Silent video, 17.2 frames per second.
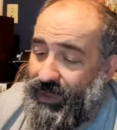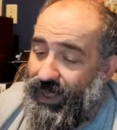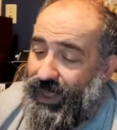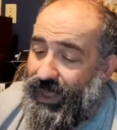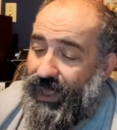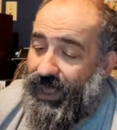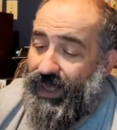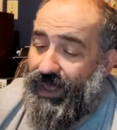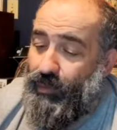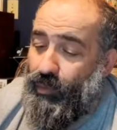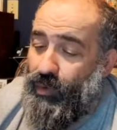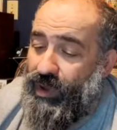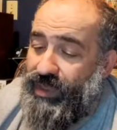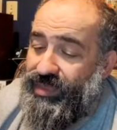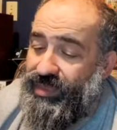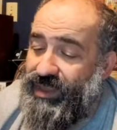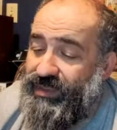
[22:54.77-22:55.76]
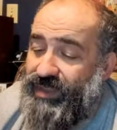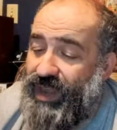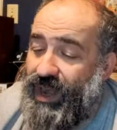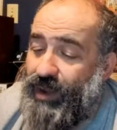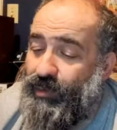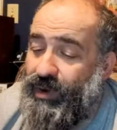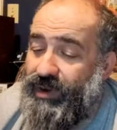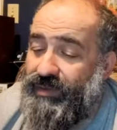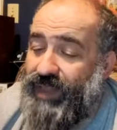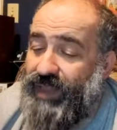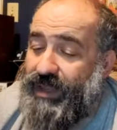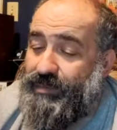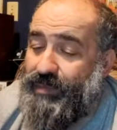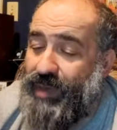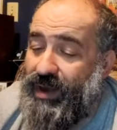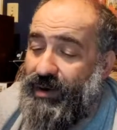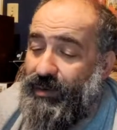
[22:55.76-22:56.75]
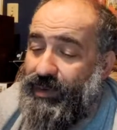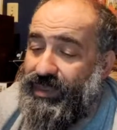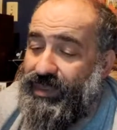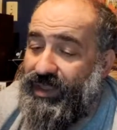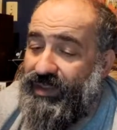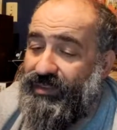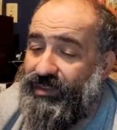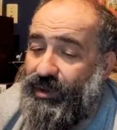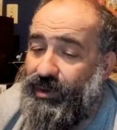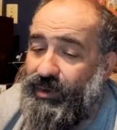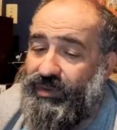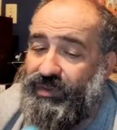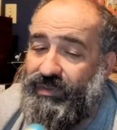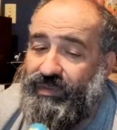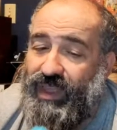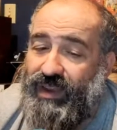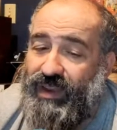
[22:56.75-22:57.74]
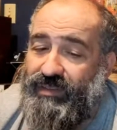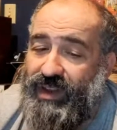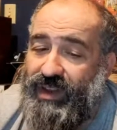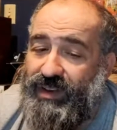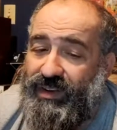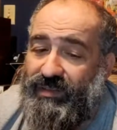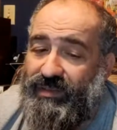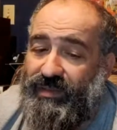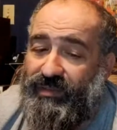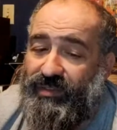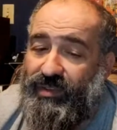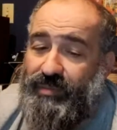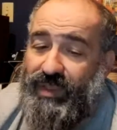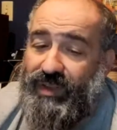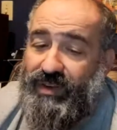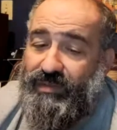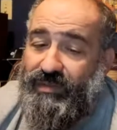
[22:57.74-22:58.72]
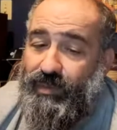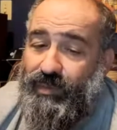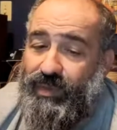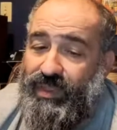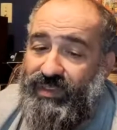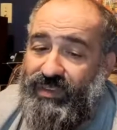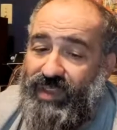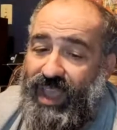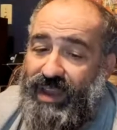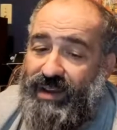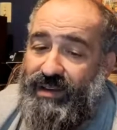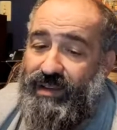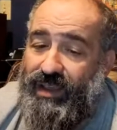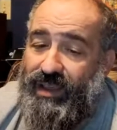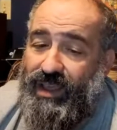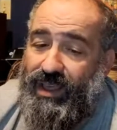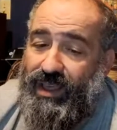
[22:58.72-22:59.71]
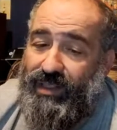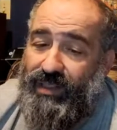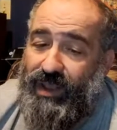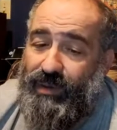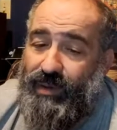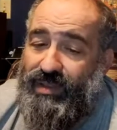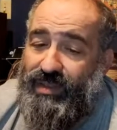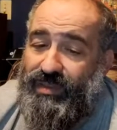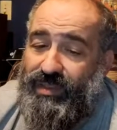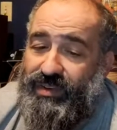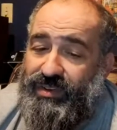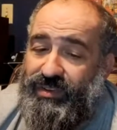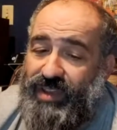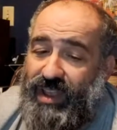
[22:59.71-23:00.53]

One thing that I would have liked better with this though is if they had done something different with his head, like rather than just